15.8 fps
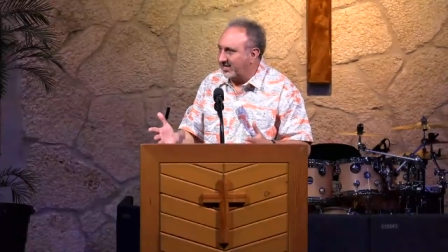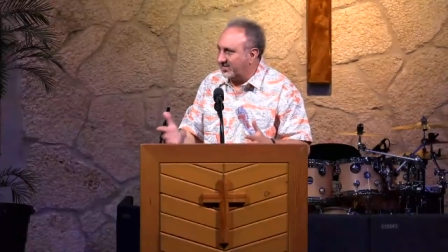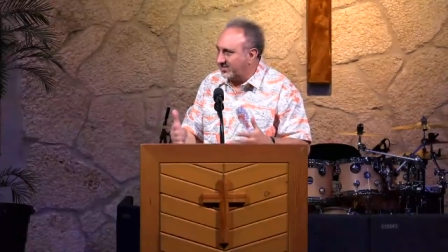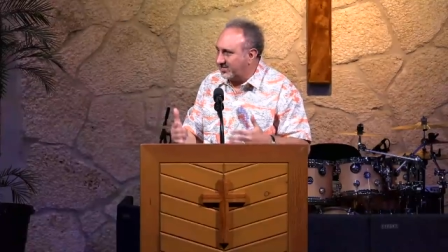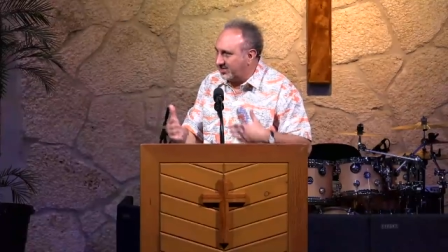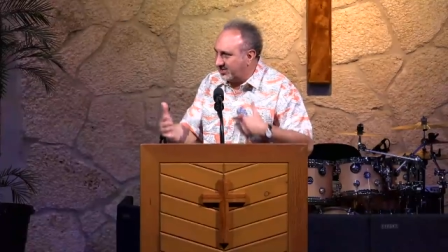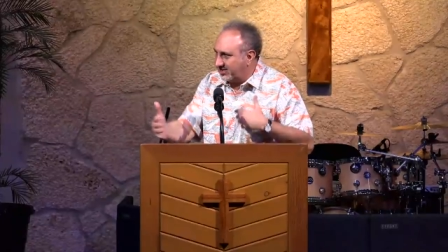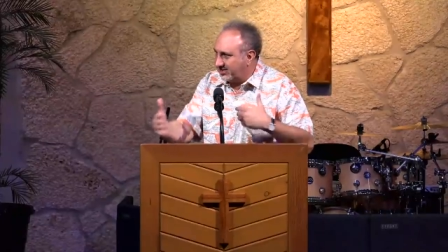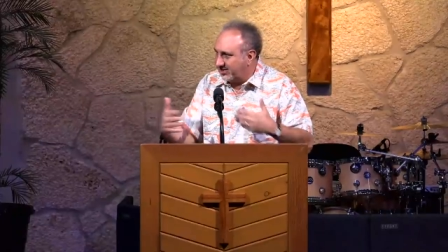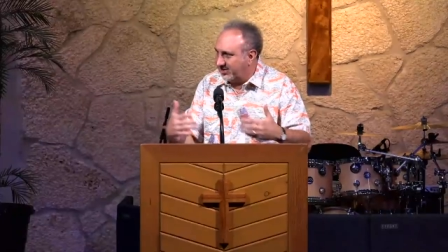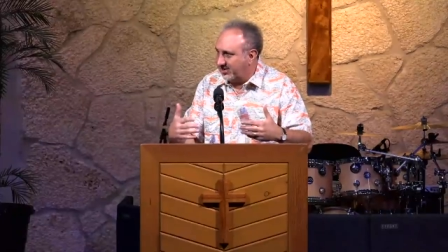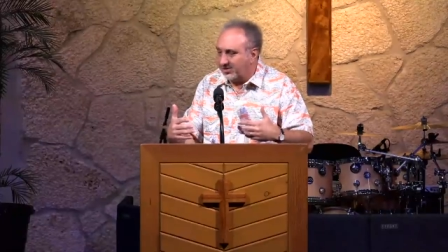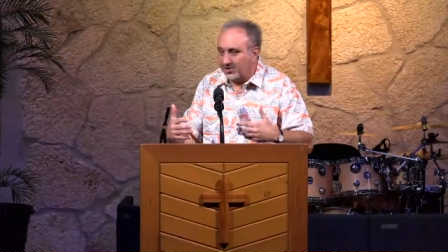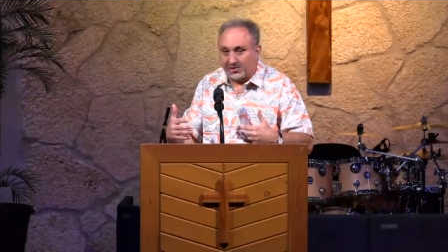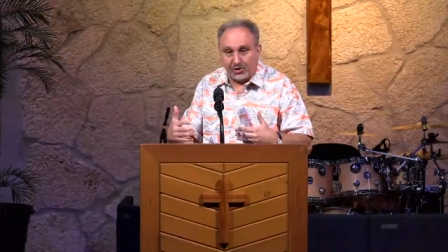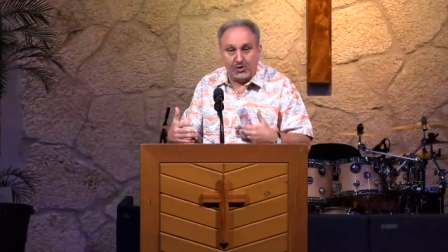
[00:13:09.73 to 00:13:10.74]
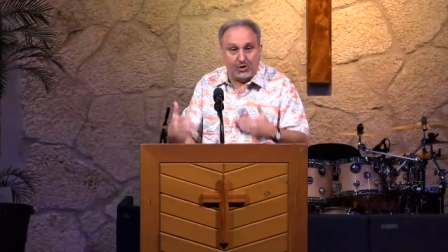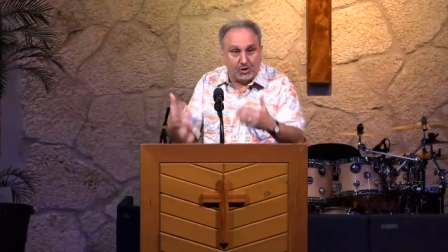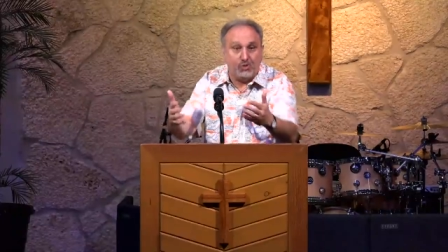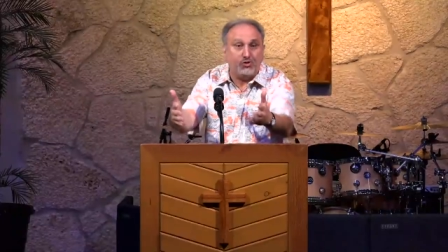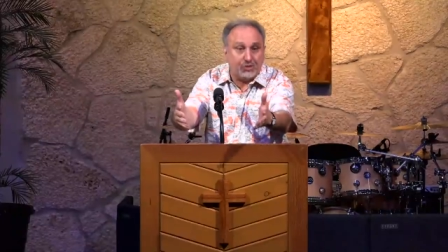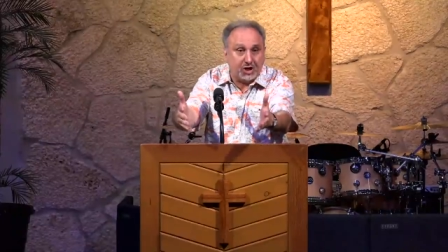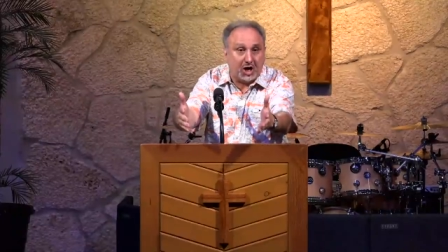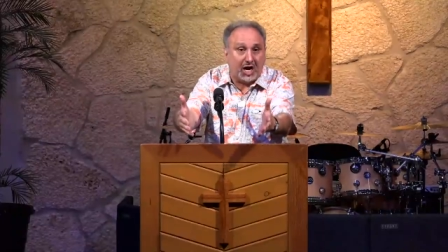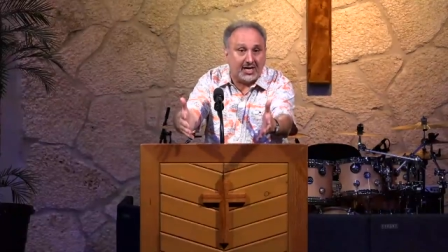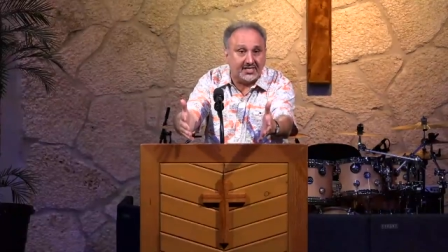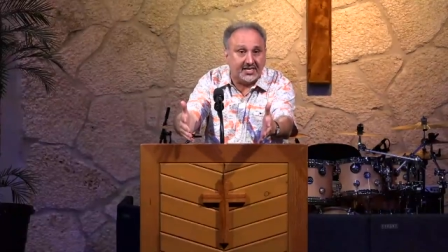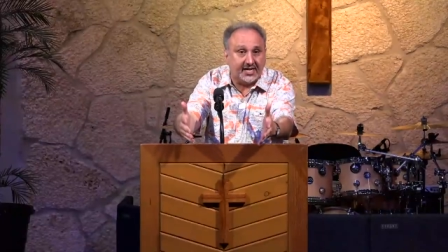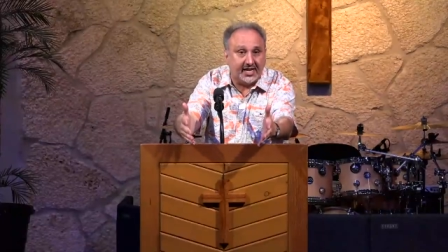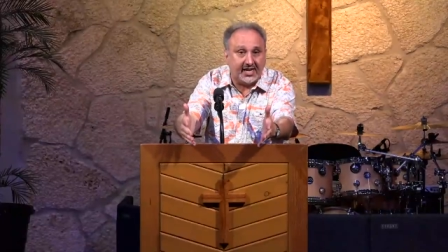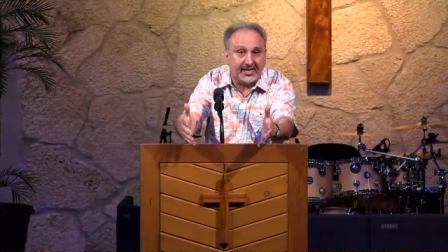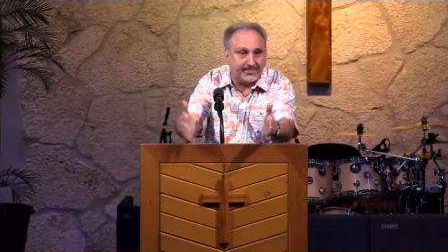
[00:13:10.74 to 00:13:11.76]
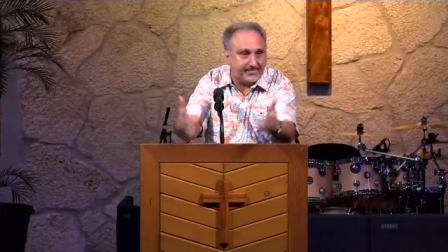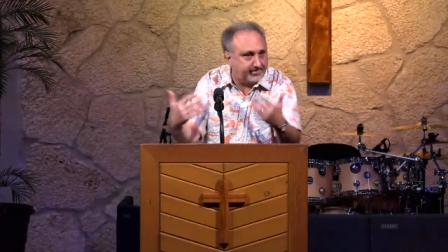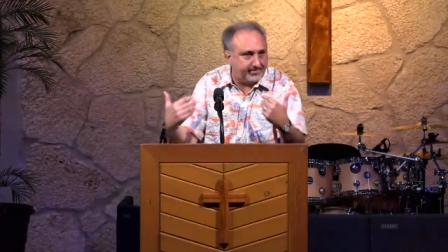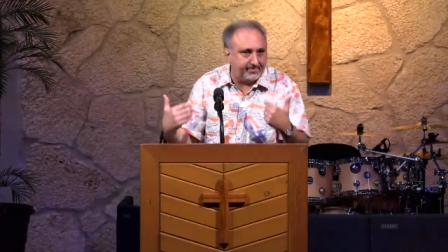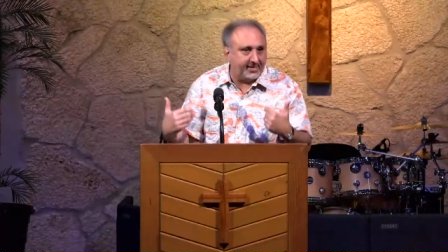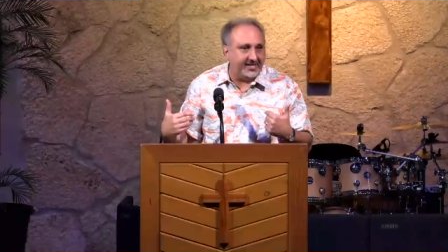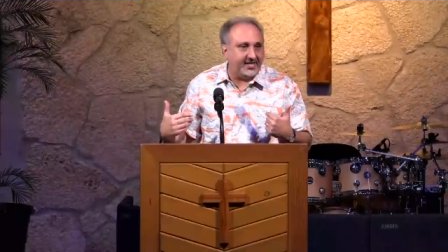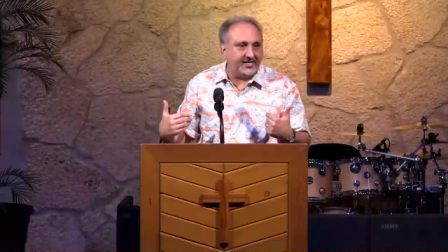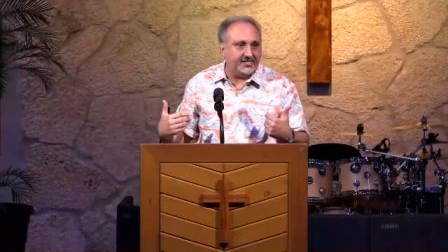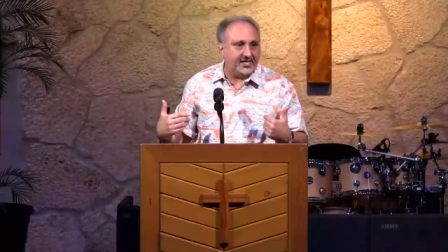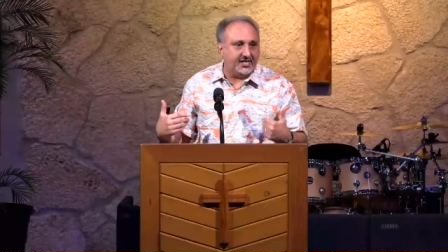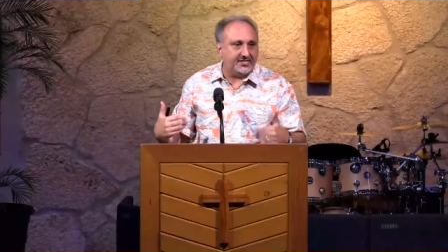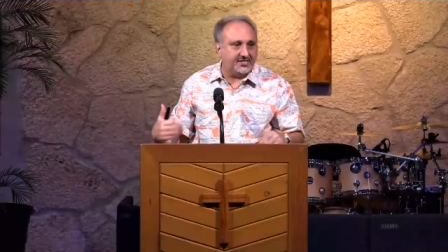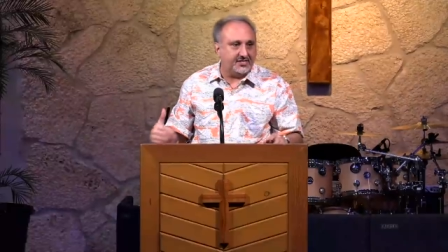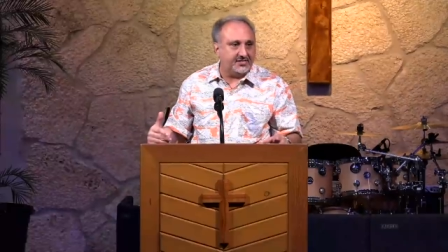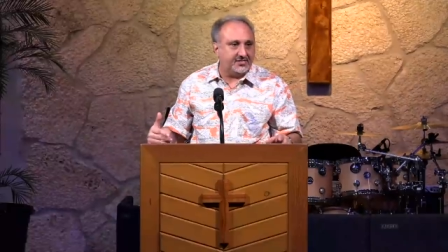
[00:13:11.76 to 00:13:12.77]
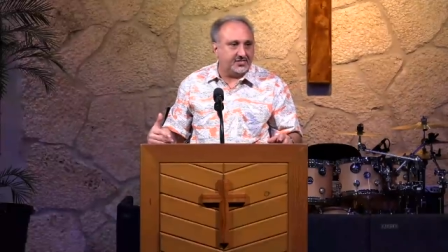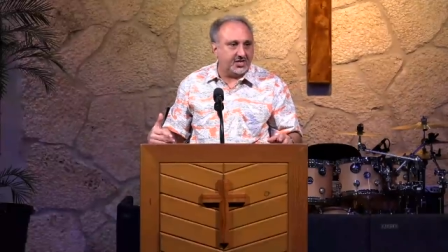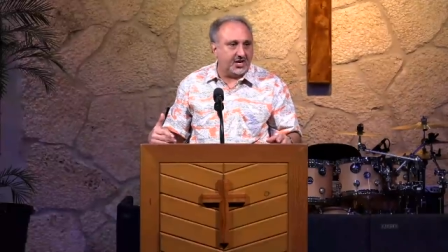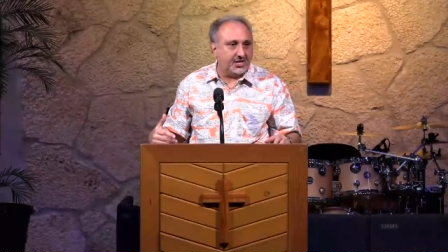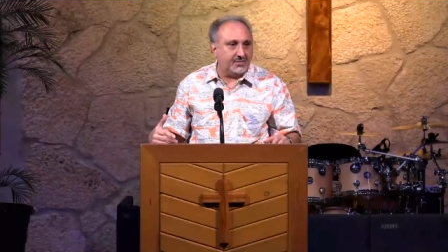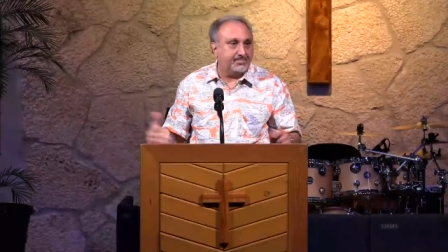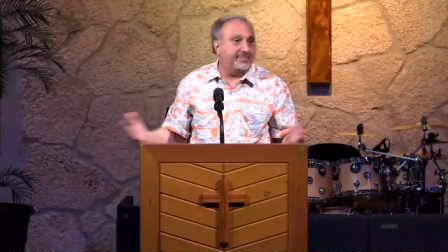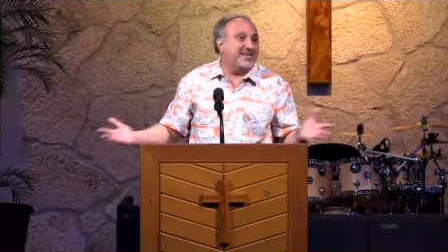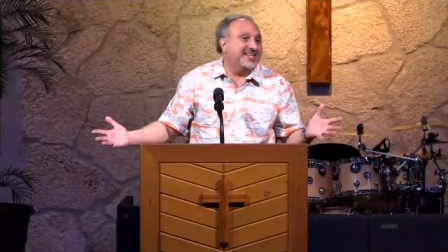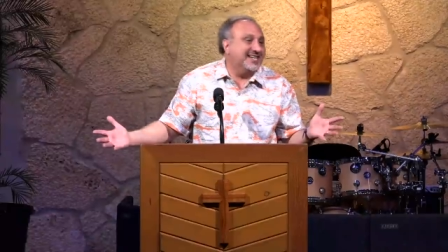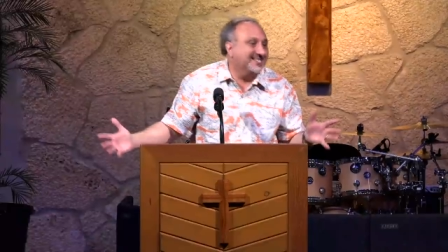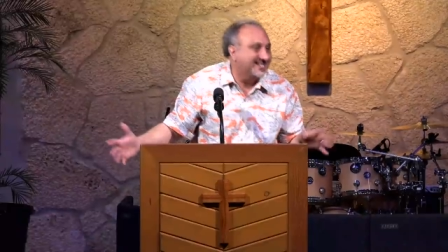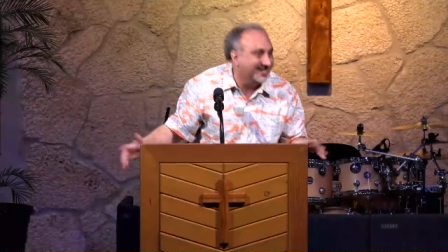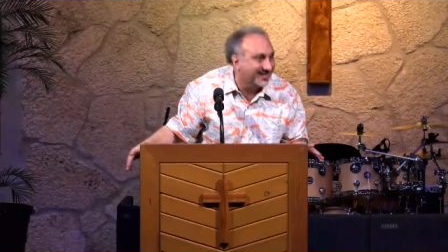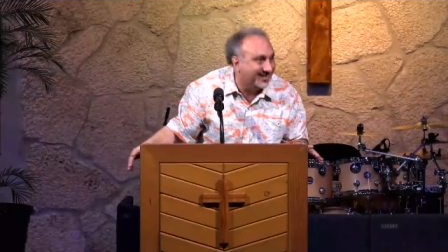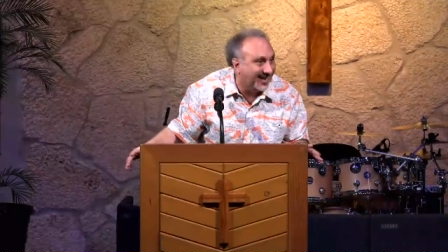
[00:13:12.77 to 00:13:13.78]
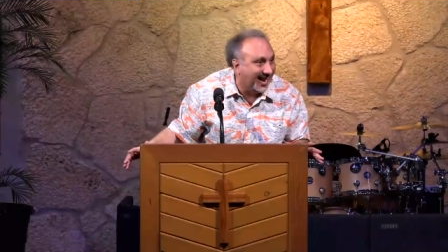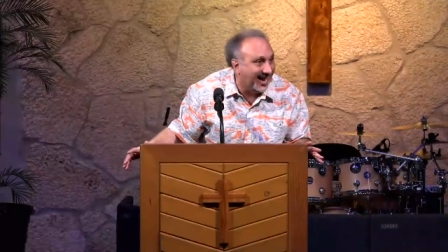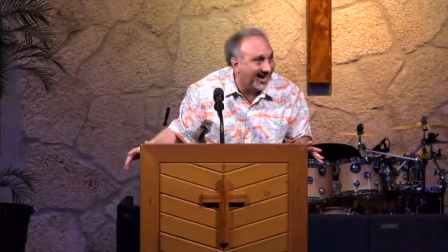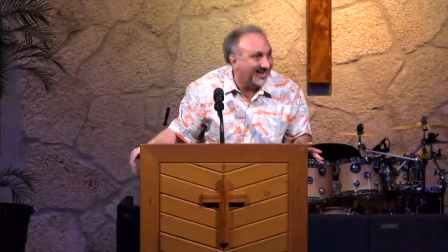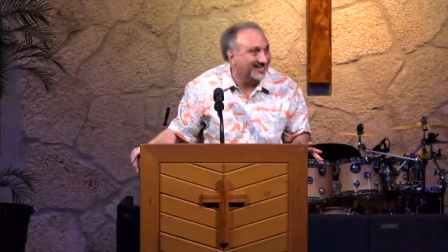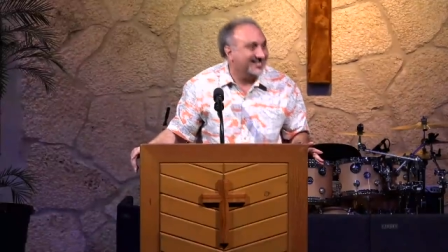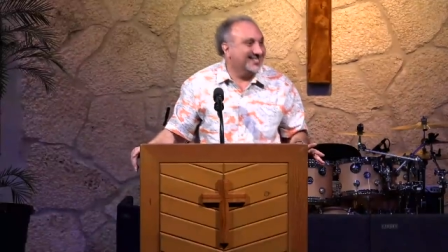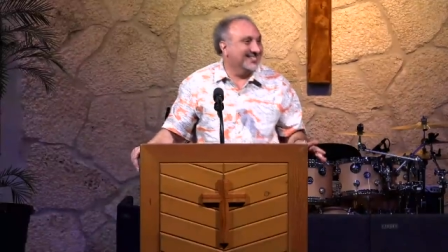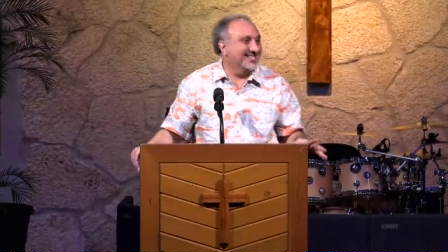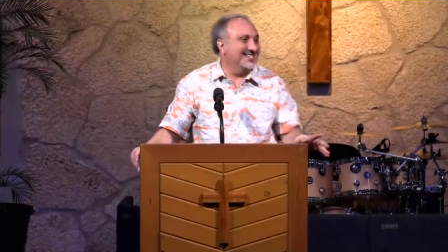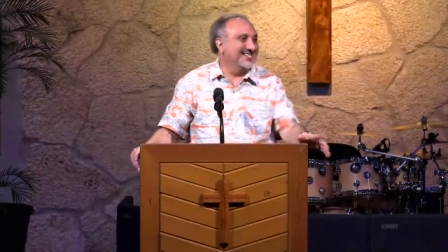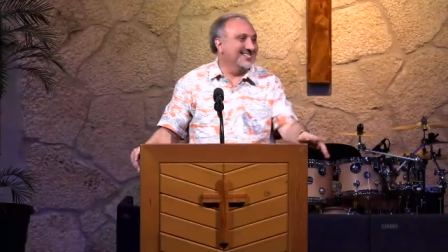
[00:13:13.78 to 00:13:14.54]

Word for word: Because you, you talk to it, but it doesn't talk because it can't.